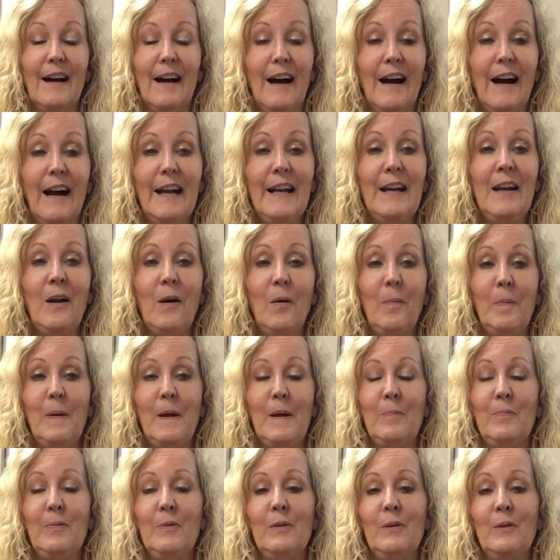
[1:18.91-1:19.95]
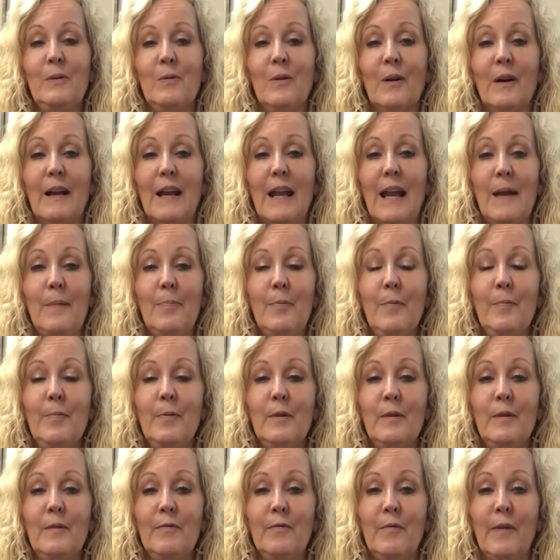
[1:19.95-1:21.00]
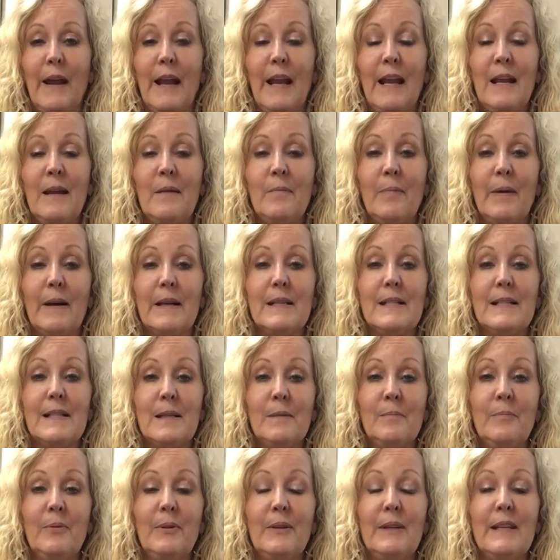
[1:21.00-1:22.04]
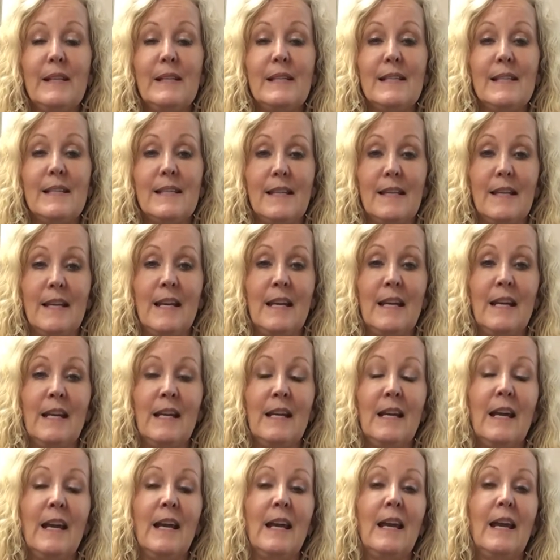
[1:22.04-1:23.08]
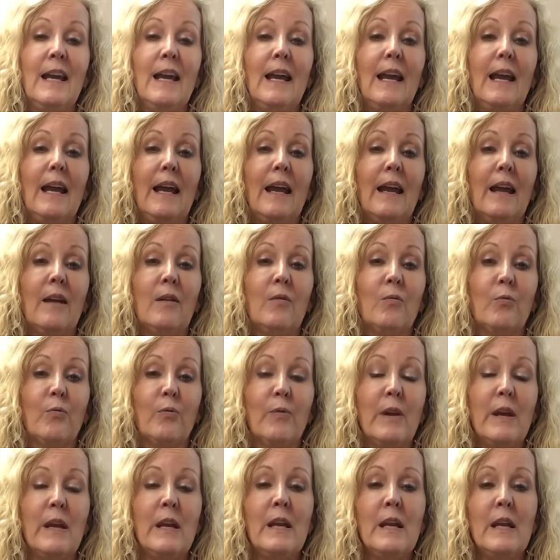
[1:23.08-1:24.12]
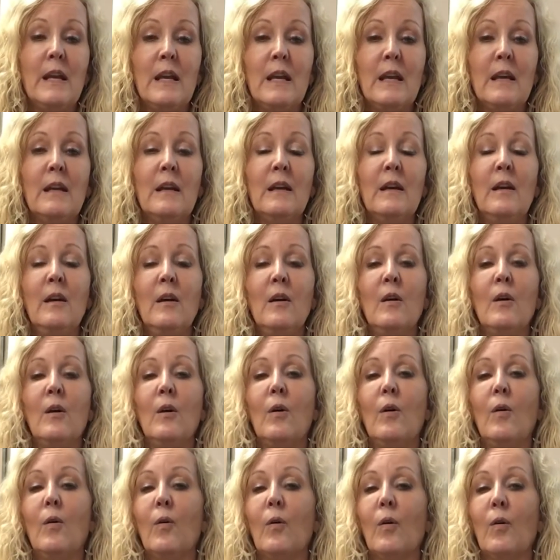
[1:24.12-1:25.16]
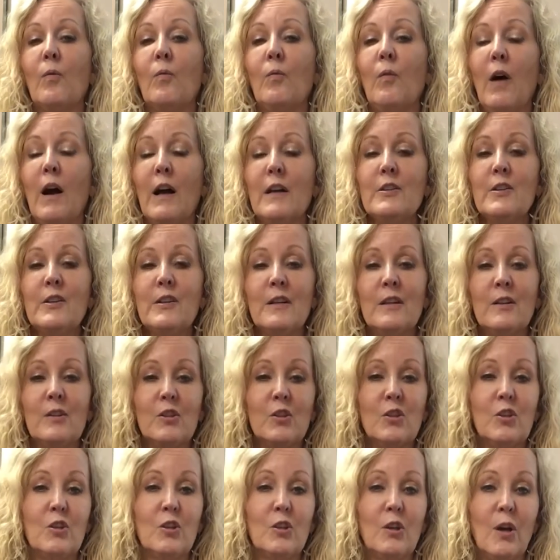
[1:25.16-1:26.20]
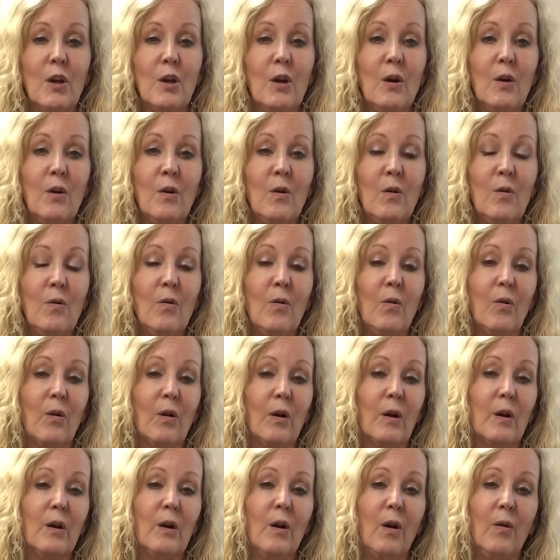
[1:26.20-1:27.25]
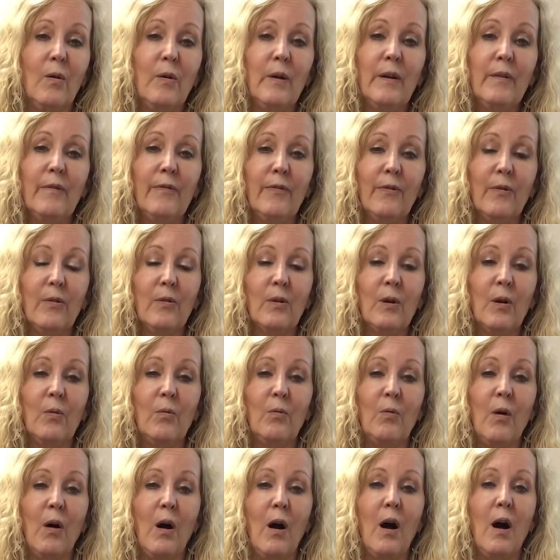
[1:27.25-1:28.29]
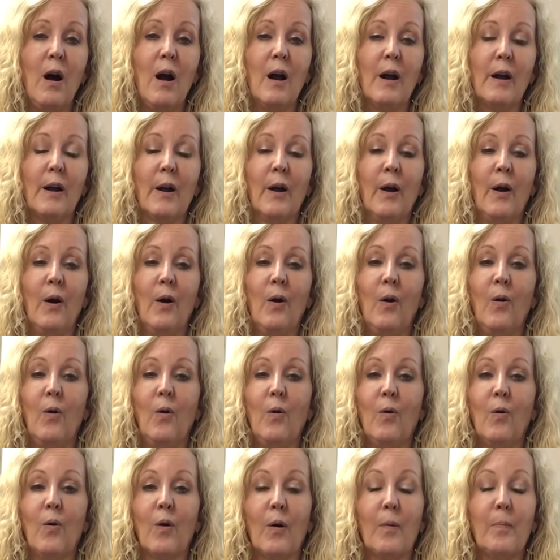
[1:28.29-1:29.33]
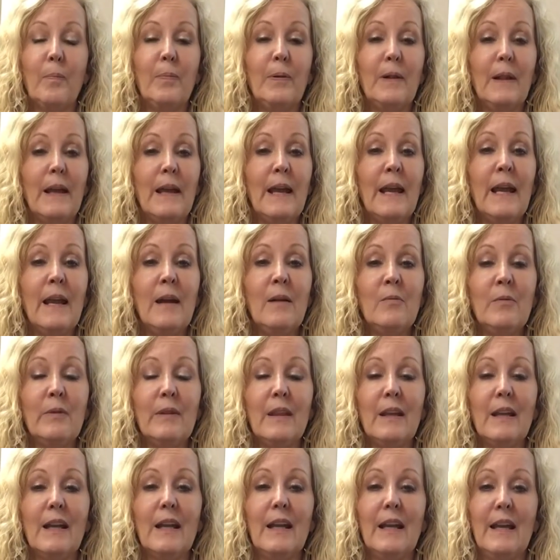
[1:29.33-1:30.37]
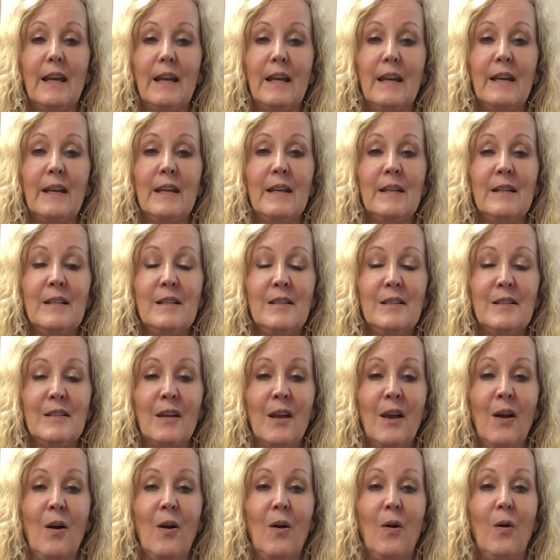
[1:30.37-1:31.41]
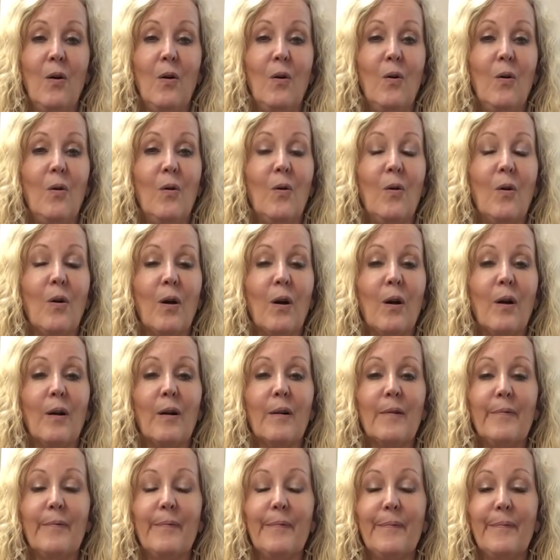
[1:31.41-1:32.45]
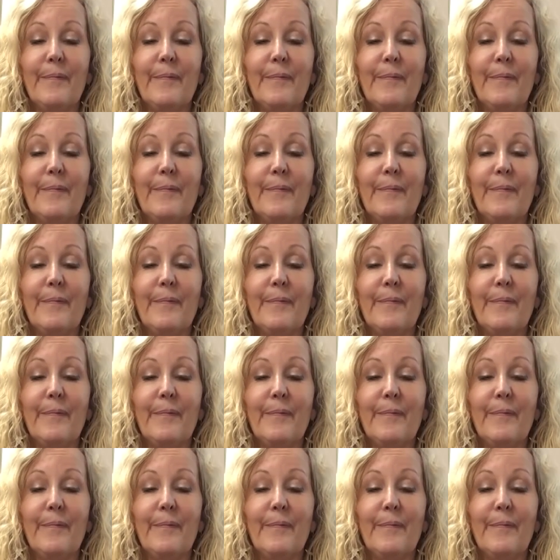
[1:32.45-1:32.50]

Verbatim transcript: I know people who are capable of waiting by simply sitting and reading or watching a show or going for a walk or playing with the kids or